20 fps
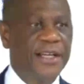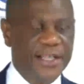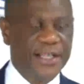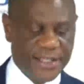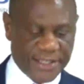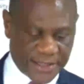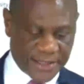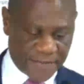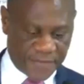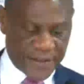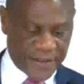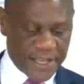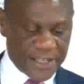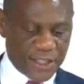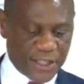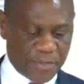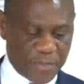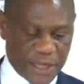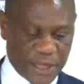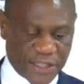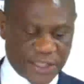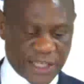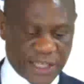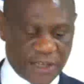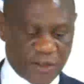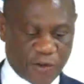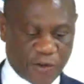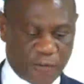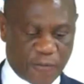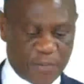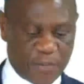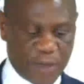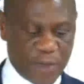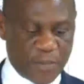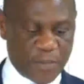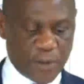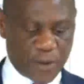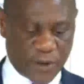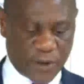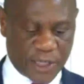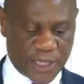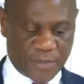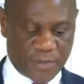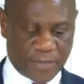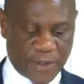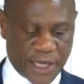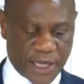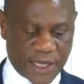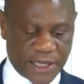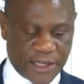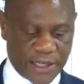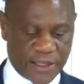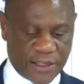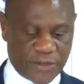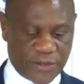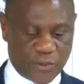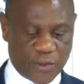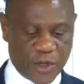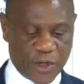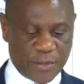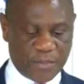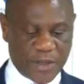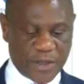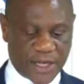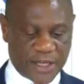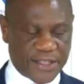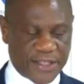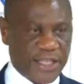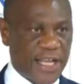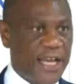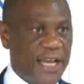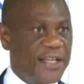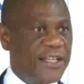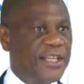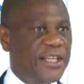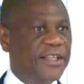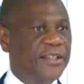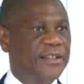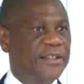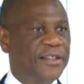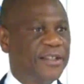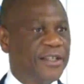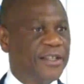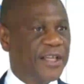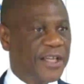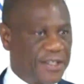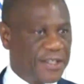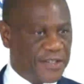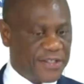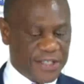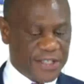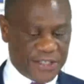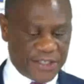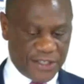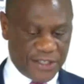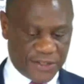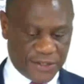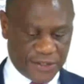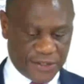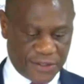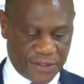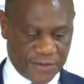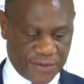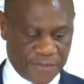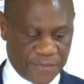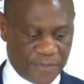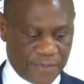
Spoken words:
70% of people on the planet will be residing in cities.